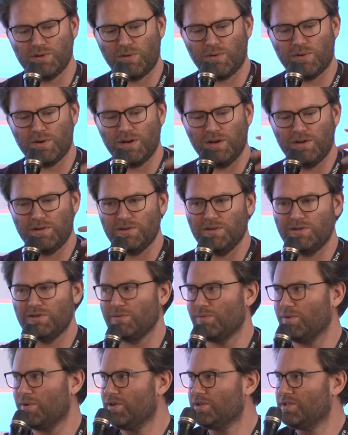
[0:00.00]
oriented
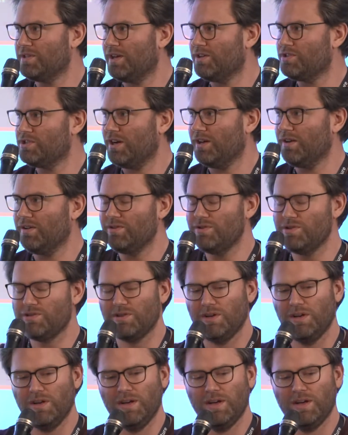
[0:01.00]
towards that challenge,